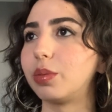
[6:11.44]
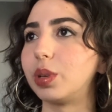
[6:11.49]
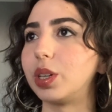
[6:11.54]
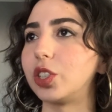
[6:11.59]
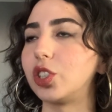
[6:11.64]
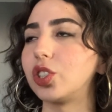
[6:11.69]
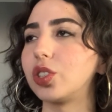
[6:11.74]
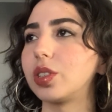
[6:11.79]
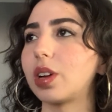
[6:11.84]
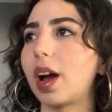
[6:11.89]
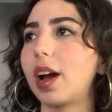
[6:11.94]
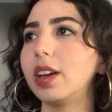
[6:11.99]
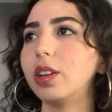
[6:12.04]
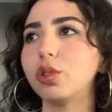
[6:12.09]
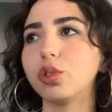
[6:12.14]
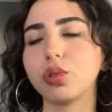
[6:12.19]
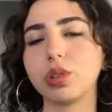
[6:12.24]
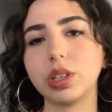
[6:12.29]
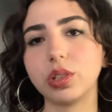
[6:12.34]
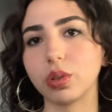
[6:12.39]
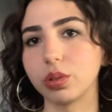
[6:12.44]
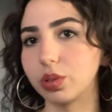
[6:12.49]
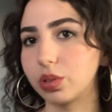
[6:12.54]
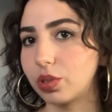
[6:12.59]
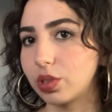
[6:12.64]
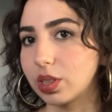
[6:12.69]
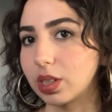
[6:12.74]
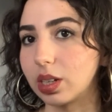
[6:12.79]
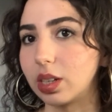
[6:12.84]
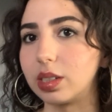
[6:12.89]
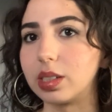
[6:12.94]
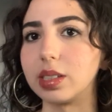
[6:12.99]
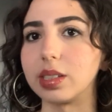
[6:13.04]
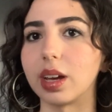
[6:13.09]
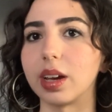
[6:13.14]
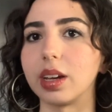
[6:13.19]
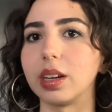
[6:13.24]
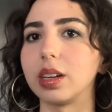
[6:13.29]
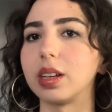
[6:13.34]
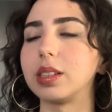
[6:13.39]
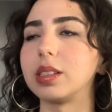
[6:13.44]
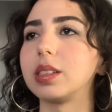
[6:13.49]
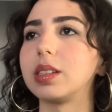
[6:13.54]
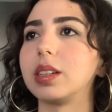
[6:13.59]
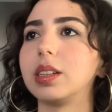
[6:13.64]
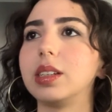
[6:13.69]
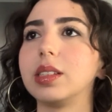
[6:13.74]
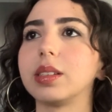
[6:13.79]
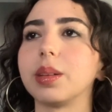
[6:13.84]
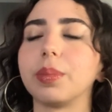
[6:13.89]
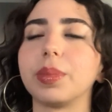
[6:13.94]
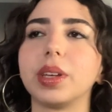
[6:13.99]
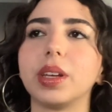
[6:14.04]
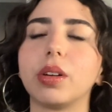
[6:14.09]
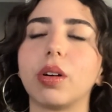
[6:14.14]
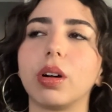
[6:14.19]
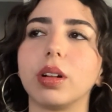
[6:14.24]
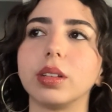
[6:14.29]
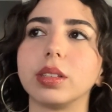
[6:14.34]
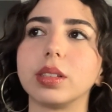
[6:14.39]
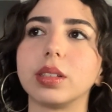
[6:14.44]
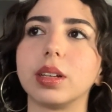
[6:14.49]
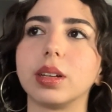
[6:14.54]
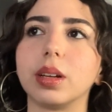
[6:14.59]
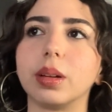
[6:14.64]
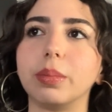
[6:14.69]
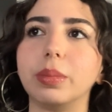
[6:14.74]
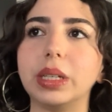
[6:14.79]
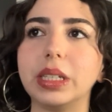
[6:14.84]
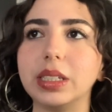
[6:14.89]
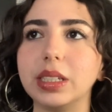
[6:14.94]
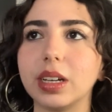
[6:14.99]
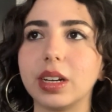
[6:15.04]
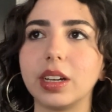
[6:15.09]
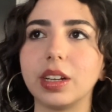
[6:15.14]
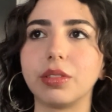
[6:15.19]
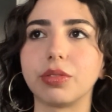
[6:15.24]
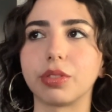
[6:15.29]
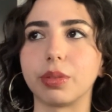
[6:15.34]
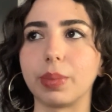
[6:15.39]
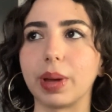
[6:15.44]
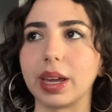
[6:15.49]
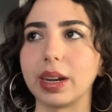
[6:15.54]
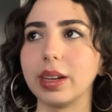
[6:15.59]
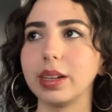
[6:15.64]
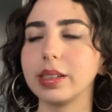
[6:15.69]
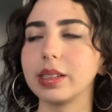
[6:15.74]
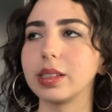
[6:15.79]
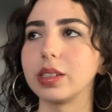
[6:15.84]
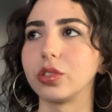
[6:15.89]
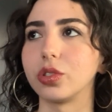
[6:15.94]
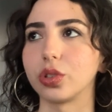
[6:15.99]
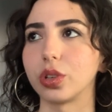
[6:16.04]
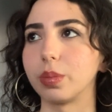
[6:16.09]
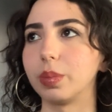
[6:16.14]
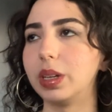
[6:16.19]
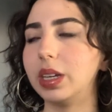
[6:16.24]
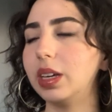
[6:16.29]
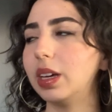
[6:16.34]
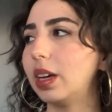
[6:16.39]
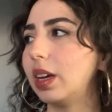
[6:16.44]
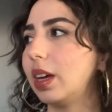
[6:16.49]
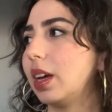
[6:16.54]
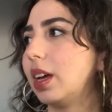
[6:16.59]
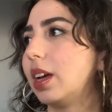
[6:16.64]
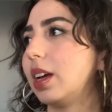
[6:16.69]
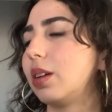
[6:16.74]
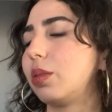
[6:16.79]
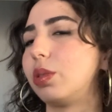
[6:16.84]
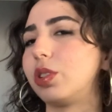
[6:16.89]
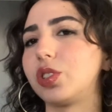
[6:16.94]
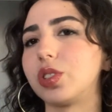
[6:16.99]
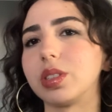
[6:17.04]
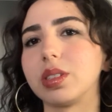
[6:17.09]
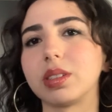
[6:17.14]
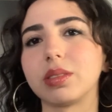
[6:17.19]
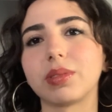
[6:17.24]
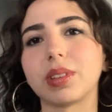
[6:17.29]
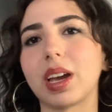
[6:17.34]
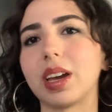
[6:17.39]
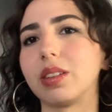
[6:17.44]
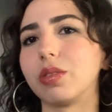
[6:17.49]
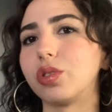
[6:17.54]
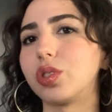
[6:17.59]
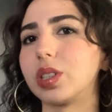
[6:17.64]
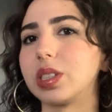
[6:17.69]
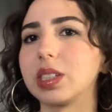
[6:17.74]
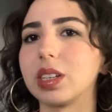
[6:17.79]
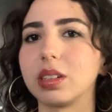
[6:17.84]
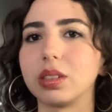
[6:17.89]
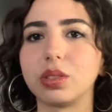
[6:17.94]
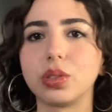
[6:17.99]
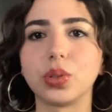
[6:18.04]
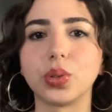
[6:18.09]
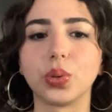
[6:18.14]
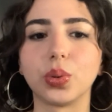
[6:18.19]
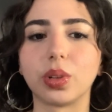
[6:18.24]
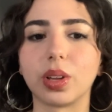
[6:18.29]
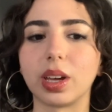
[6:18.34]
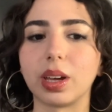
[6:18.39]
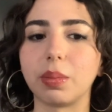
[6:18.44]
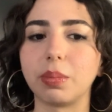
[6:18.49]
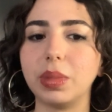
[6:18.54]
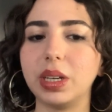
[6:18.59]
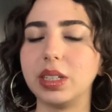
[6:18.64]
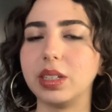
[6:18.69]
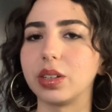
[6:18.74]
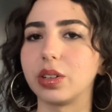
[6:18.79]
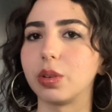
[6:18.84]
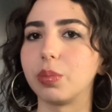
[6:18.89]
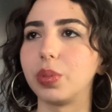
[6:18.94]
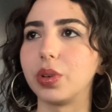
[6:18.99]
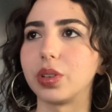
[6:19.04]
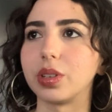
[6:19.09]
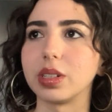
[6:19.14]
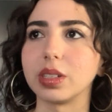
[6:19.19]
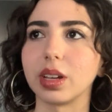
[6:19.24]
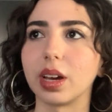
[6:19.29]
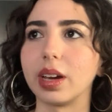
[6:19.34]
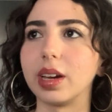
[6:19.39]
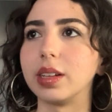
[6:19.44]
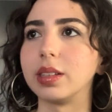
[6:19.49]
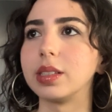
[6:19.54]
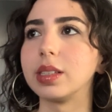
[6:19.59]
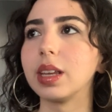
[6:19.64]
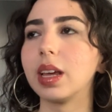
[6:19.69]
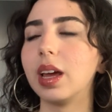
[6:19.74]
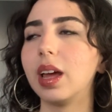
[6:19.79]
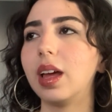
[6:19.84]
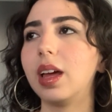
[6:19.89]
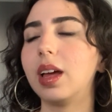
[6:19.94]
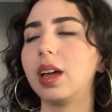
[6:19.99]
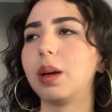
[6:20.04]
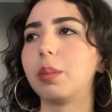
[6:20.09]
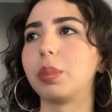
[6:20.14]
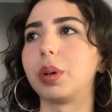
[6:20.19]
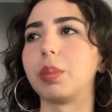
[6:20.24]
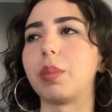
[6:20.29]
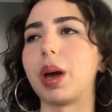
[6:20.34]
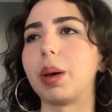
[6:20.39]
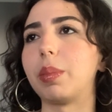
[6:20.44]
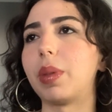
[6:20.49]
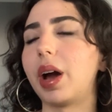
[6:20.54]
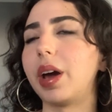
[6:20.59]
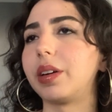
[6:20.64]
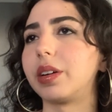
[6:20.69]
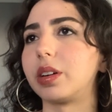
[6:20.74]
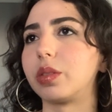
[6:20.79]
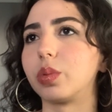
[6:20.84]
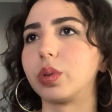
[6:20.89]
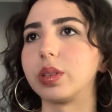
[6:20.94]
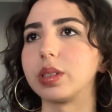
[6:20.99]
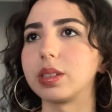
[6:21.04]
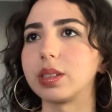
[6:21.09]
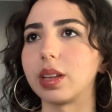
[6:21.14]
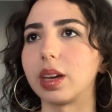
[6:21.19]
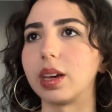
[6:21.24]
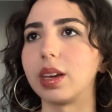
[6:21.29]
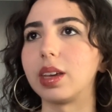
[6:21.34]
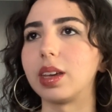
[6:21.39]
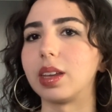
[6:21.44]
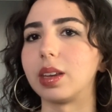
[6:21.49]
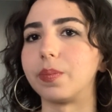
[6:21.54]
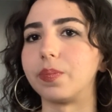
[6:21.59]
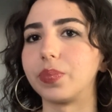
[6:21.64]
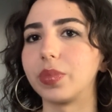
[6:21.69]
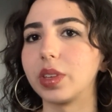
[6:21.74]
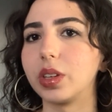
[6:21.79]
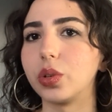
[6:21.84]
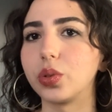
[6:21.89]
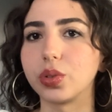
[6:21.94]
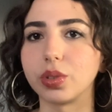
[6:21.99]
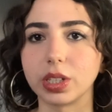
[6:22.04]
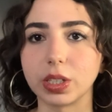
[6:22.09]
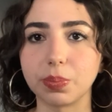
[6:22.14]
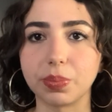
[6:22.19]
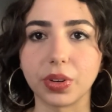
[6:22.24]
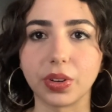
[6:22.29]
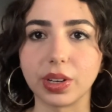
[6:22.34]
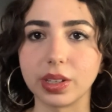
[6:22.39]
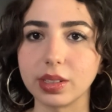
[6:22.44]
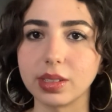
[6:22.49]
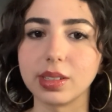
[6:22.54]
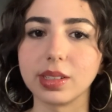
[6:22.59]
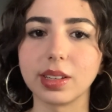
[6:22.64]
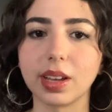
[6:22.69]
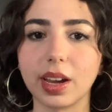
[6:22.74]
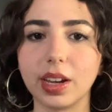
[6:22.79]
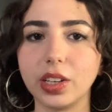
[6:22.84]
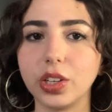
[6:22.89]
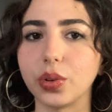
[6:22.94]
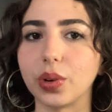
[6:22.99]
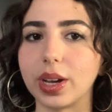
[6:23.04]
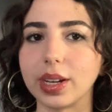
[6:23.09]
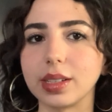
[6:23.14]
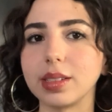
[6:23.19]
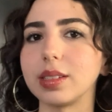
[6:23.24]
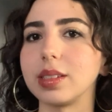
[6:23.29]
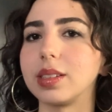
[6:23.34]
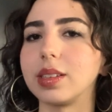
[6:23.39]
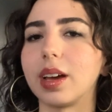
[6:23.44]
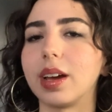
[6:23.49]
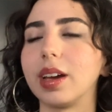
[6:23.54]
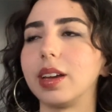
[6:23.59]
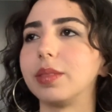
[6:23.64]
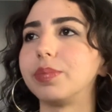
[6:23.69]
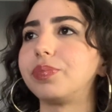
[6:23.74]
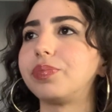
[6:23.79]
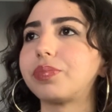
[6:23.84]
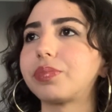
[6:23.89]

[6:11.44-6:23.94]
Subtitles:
which I usually don't study design. I study something called media informatics in Germany, which is kind of translated to like media computer science, but my minor was like in user experience design, UX design.